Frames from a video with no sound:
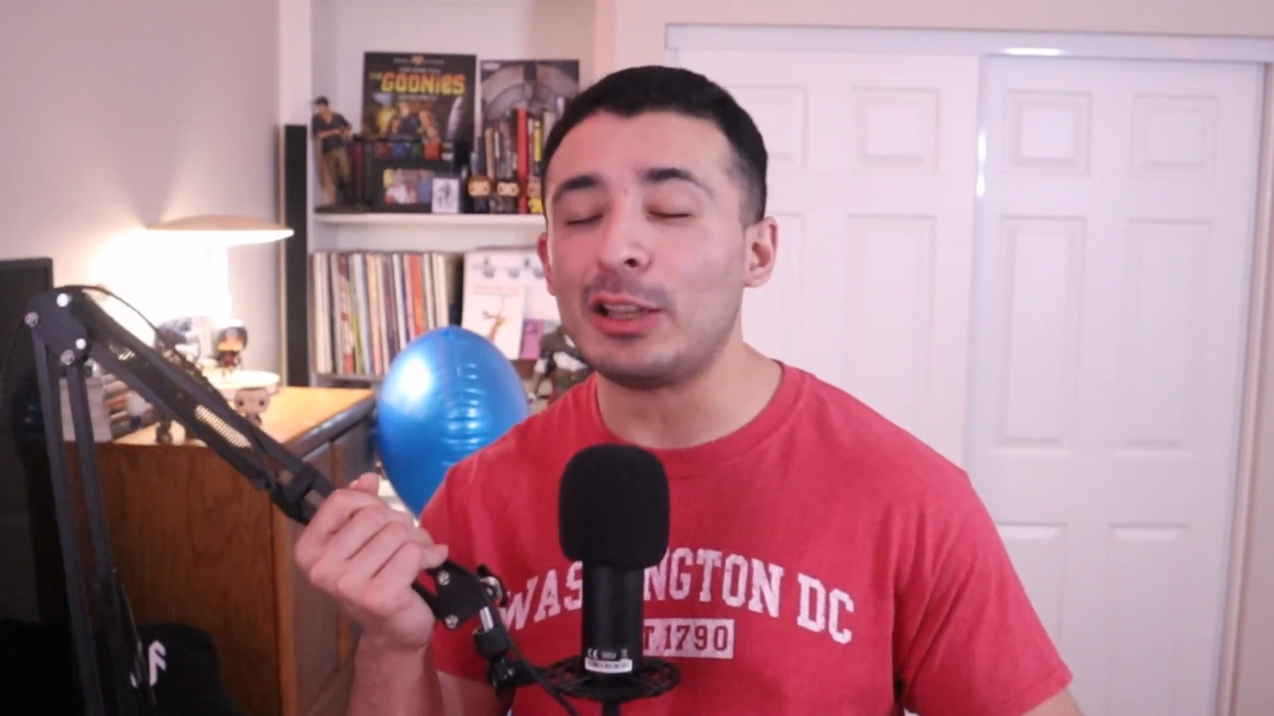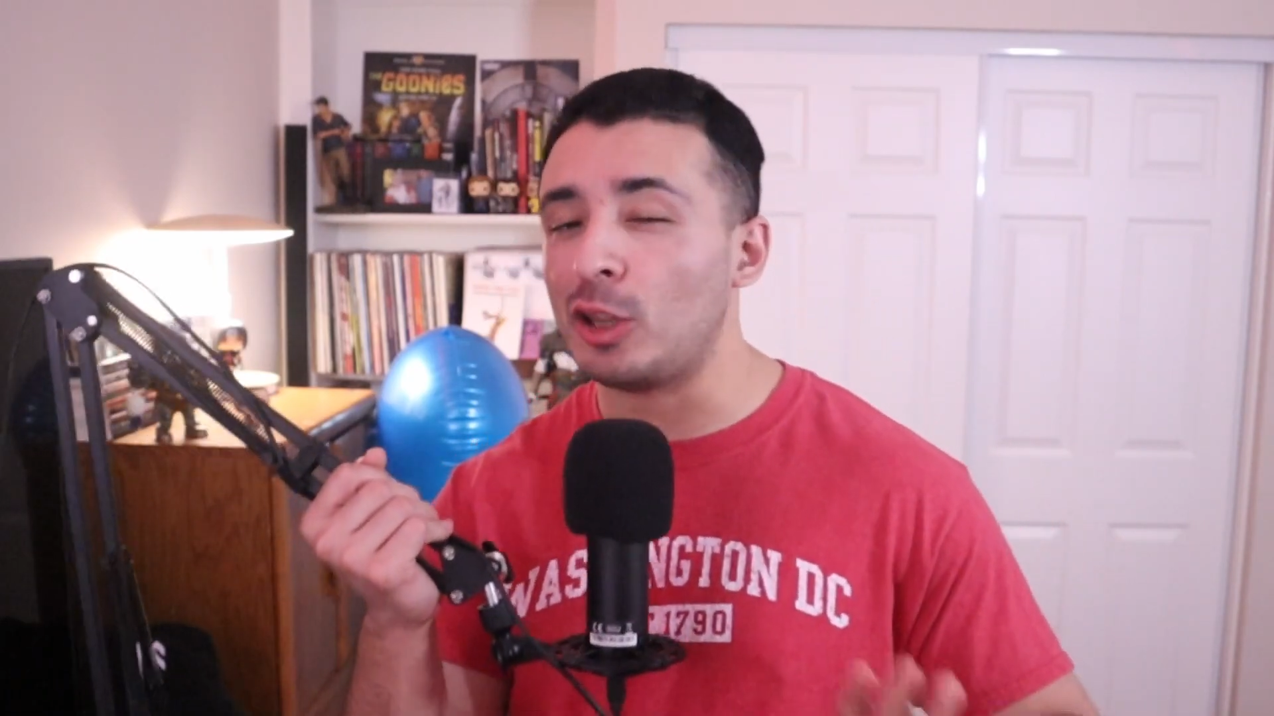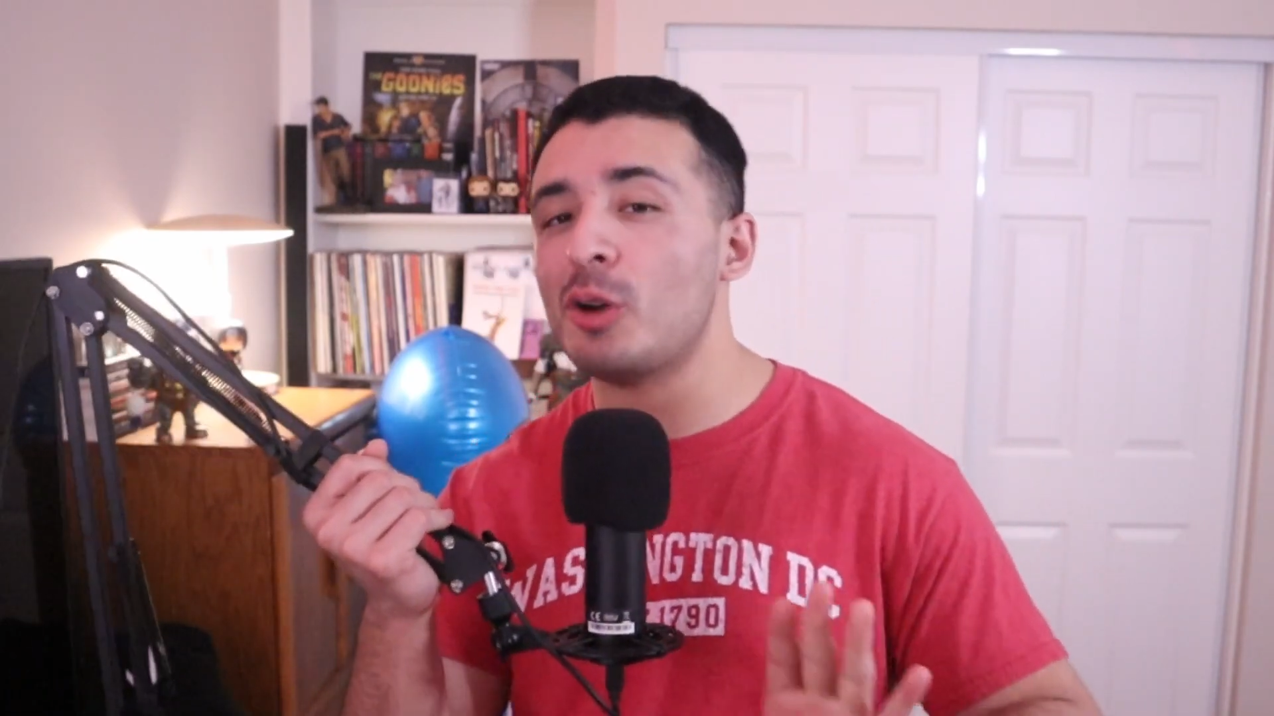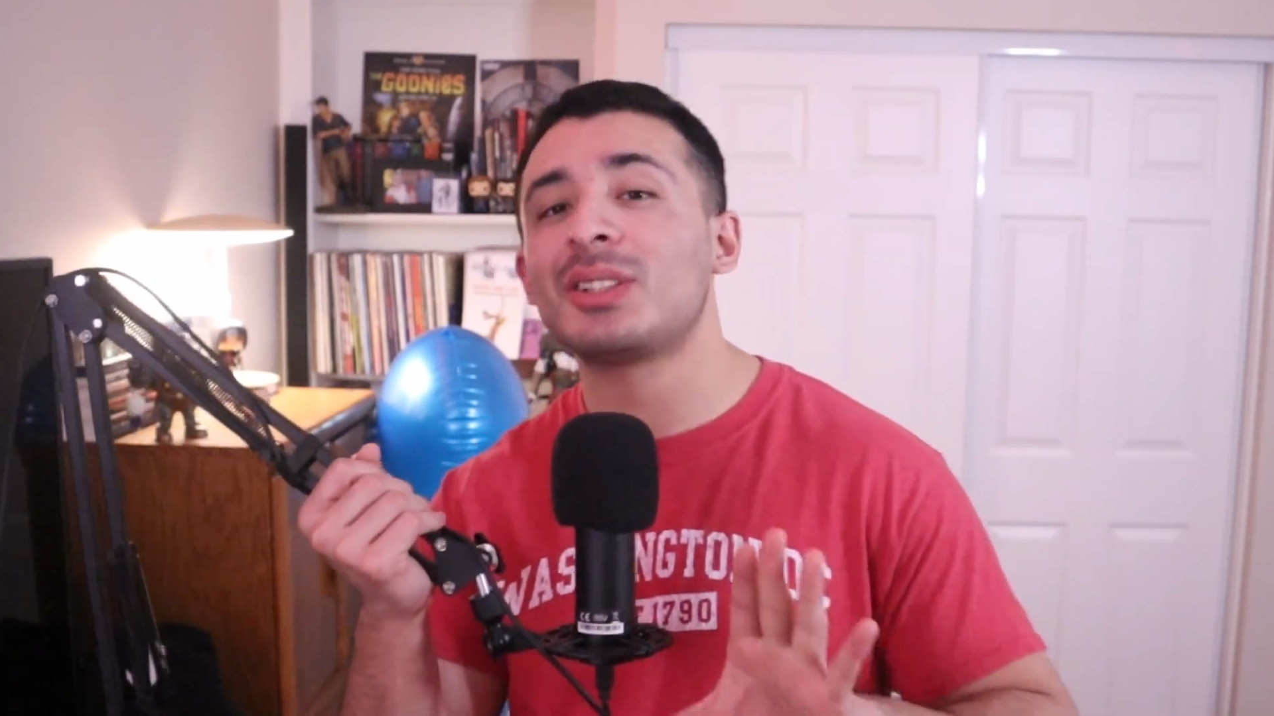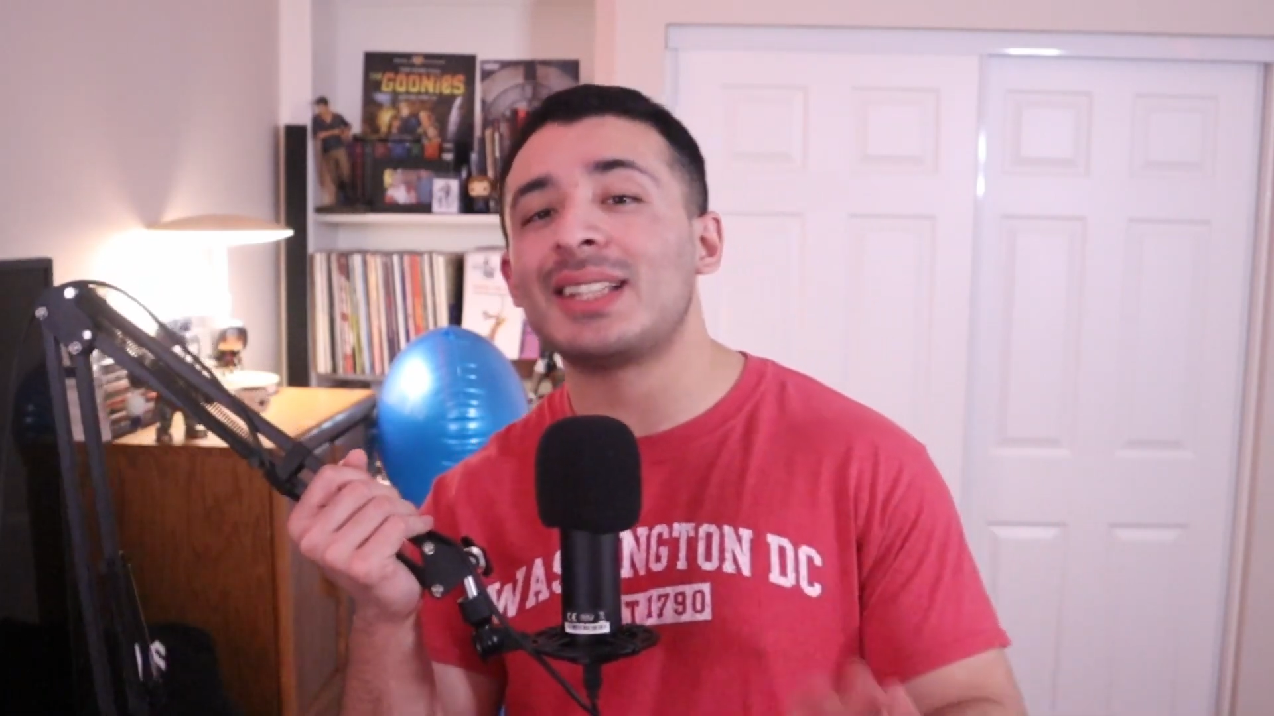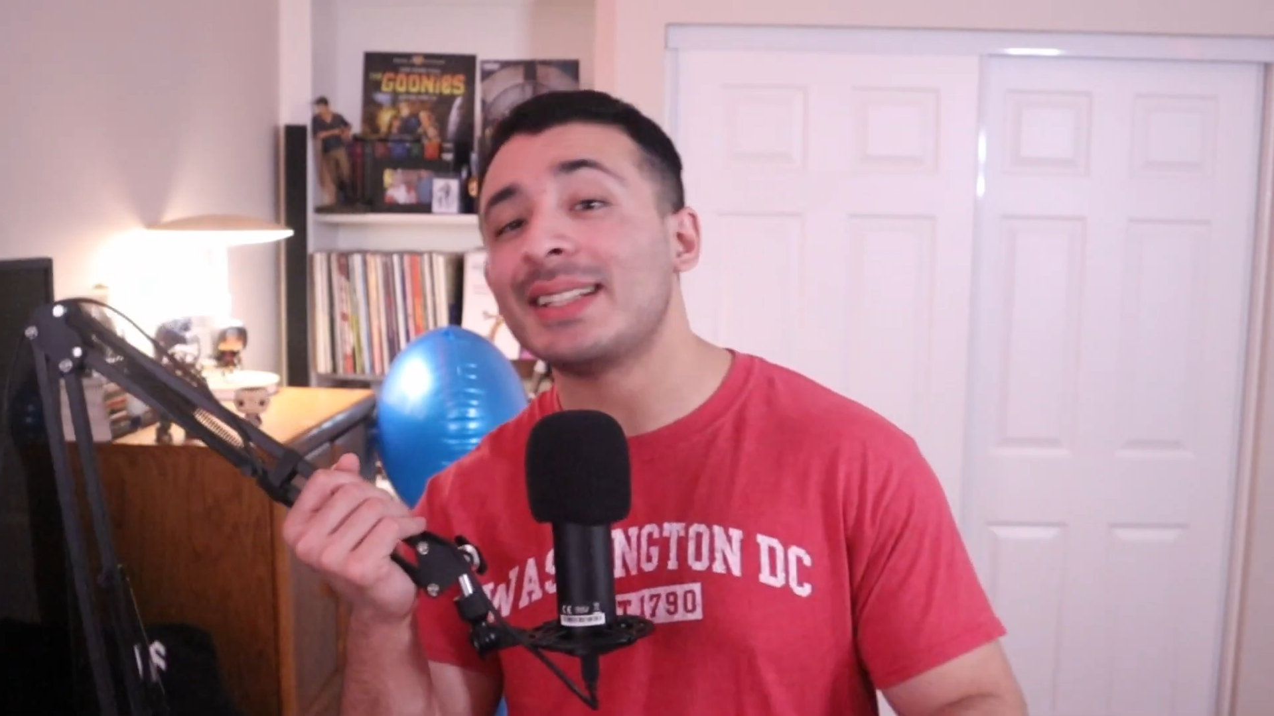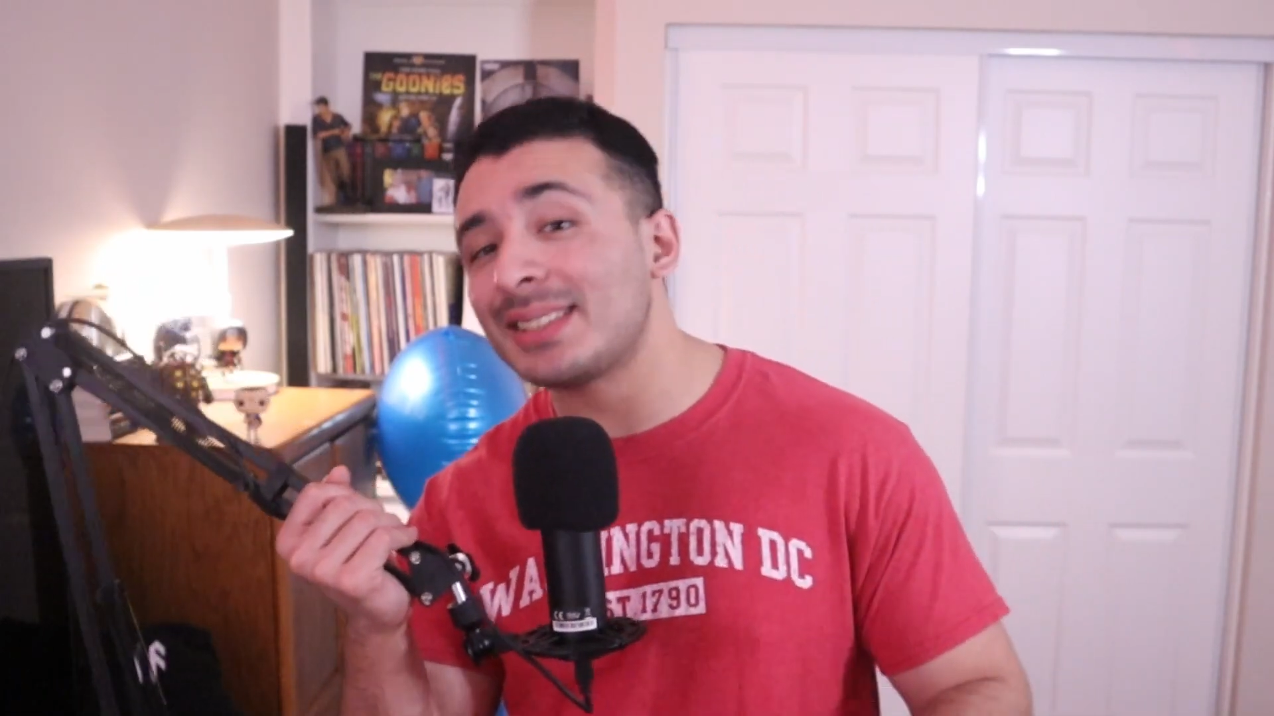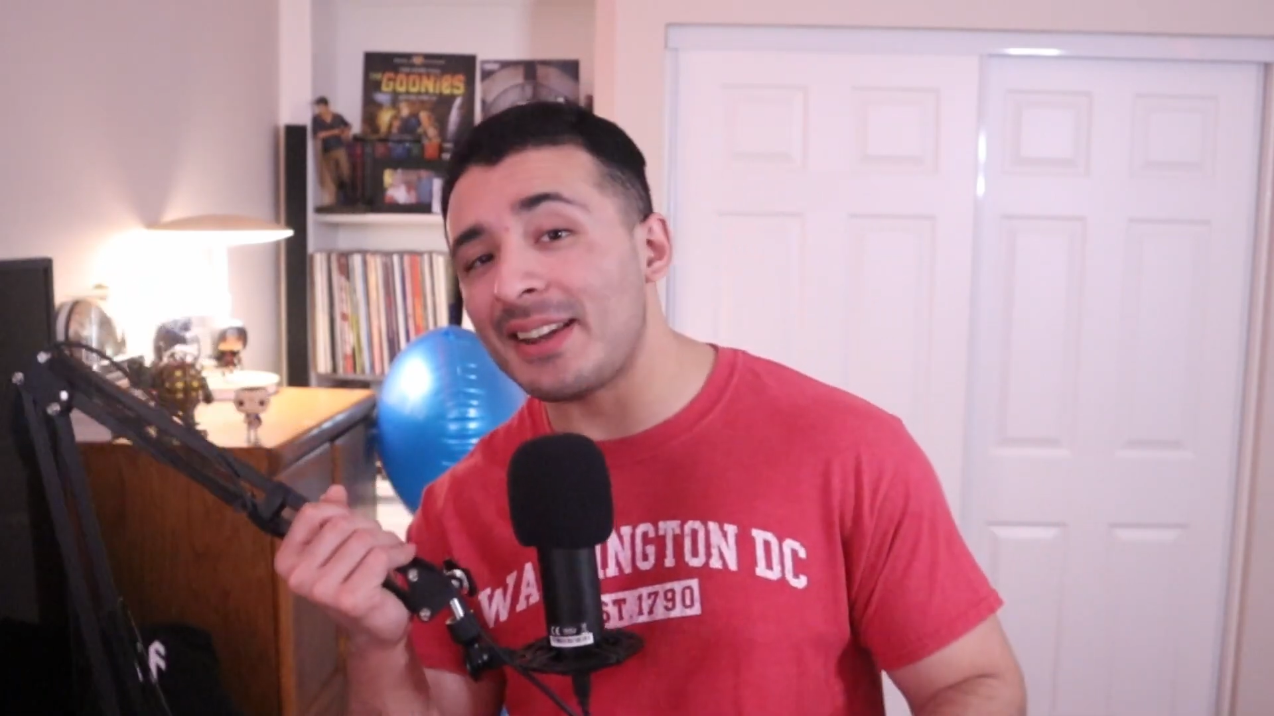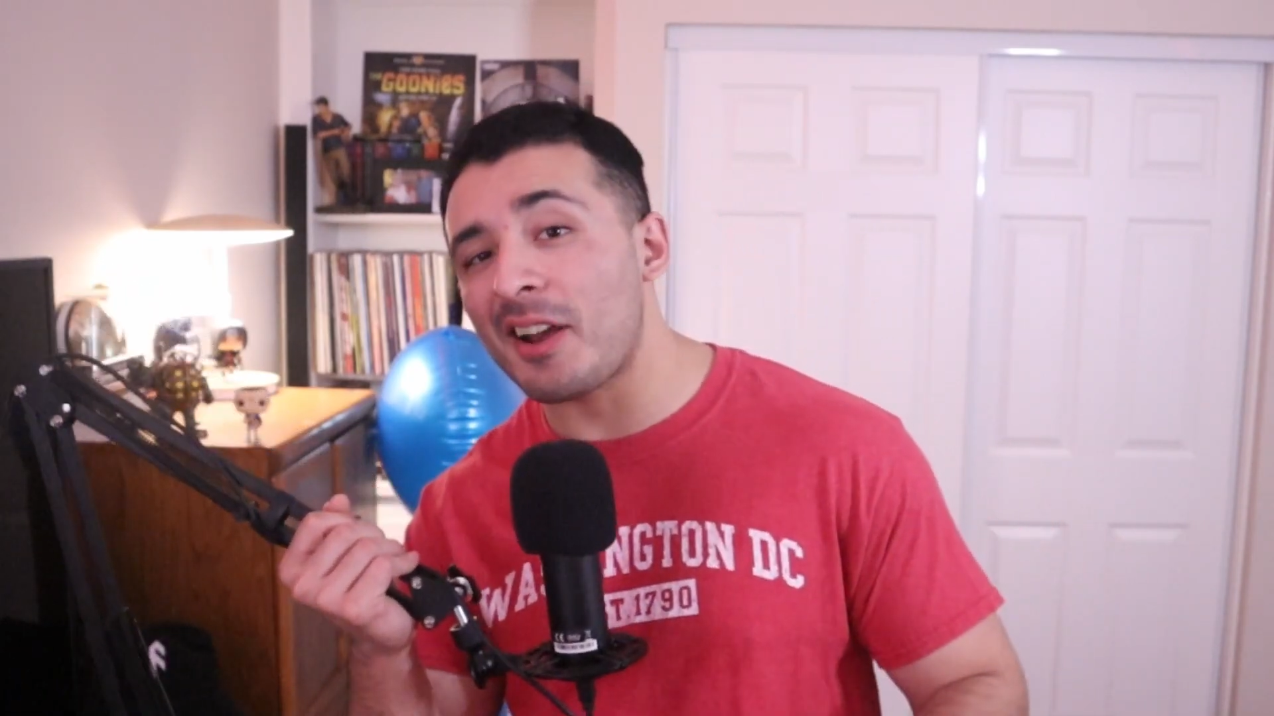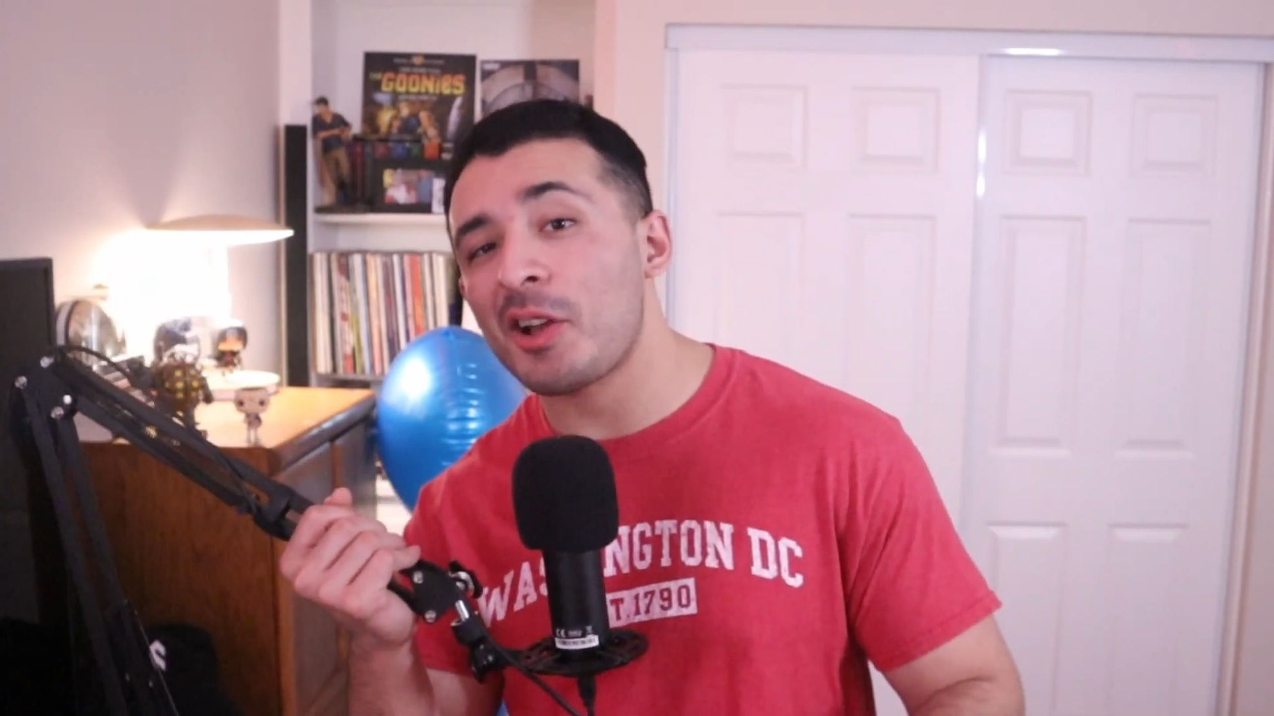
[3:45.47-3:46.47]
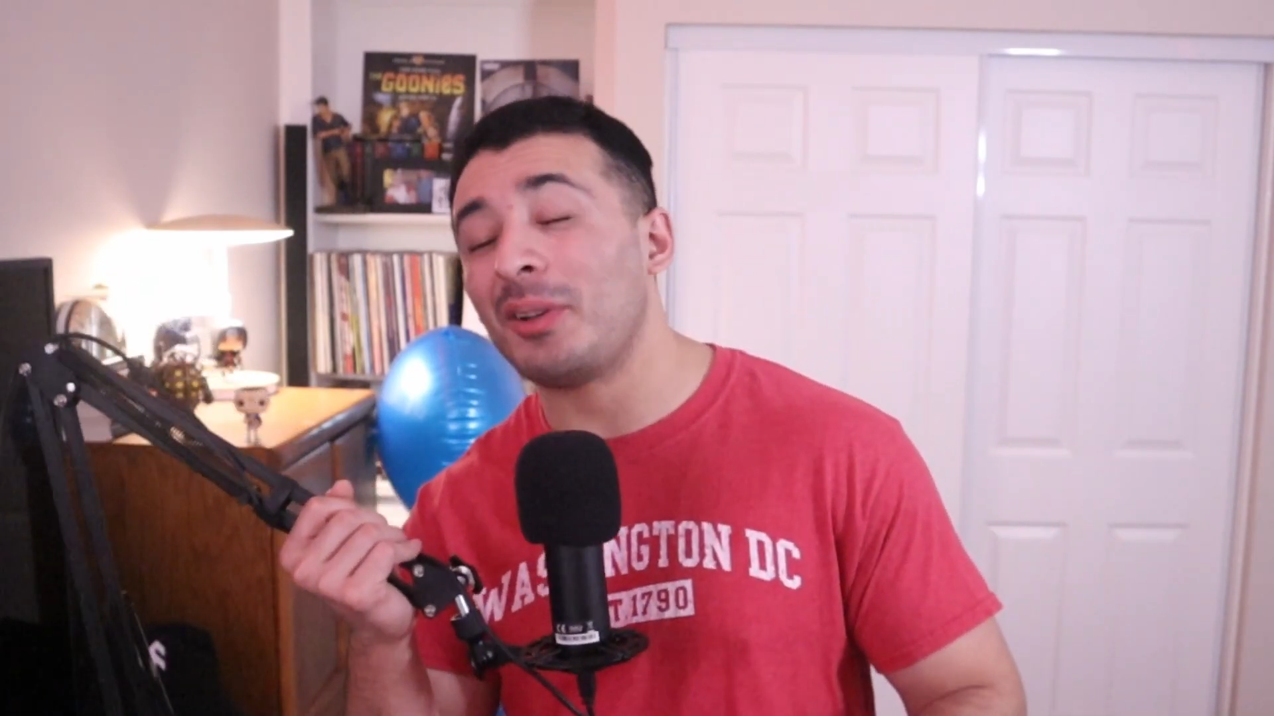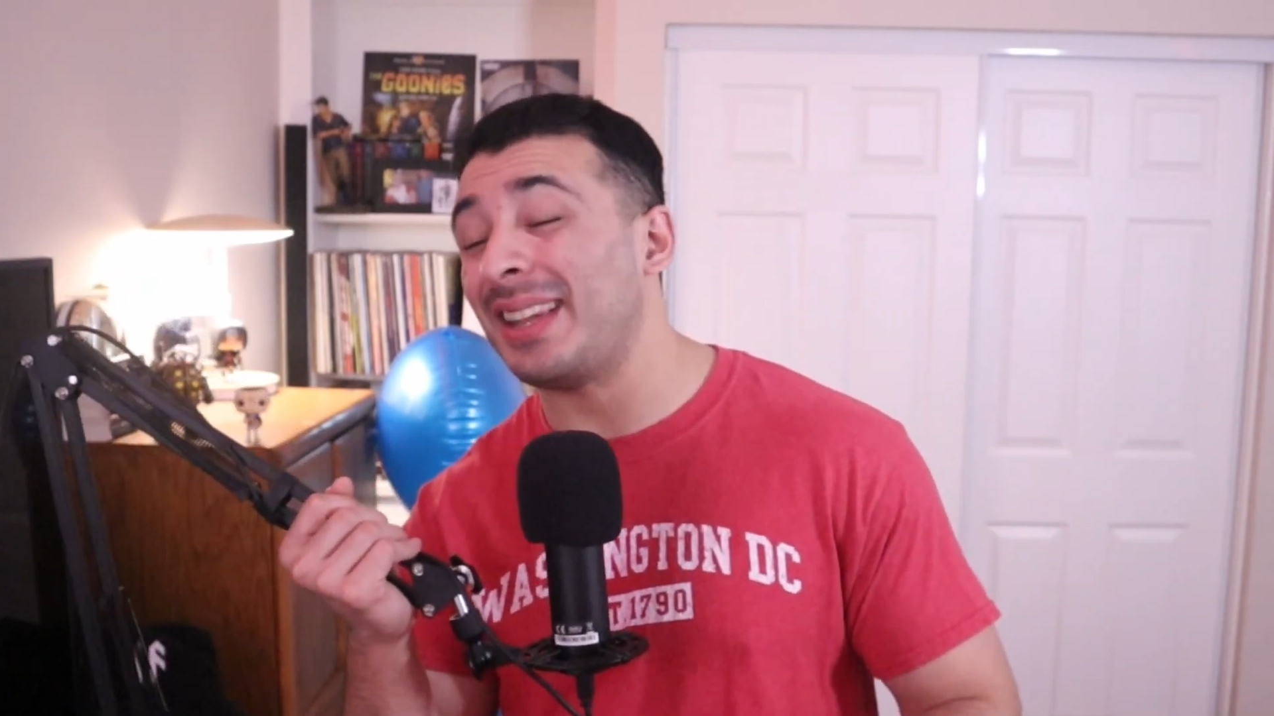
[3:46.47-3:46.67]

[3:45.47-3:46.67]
low stakes scenario